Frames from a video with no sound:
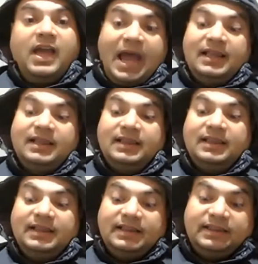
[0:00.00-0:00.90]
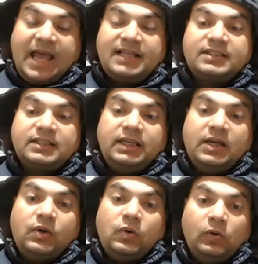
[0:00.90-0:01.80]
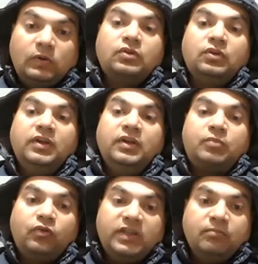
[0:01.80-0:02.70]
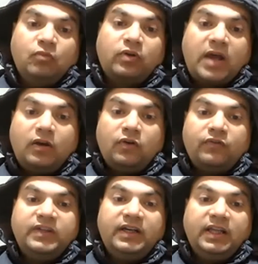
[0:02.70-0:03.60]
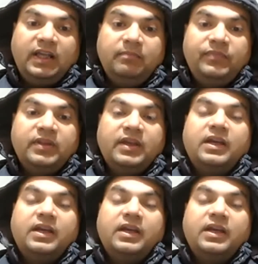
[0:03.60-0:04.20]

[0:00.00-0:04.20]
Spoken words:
and that's also improved the morale of the team.